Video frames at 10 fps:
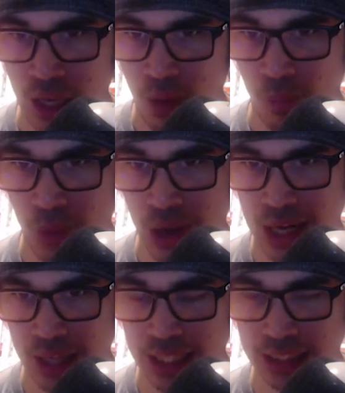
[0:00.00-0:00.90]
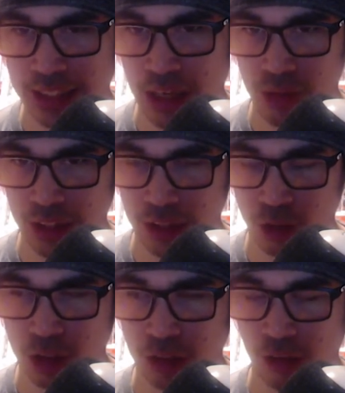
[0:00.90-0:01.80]
but that's definitely the
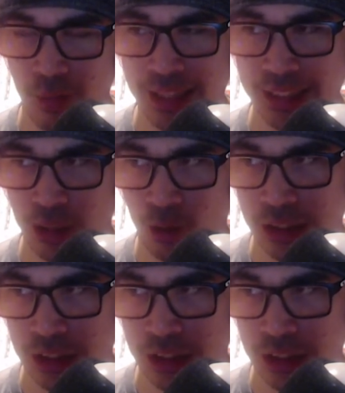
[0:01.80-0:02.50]
source of her magic and why she's so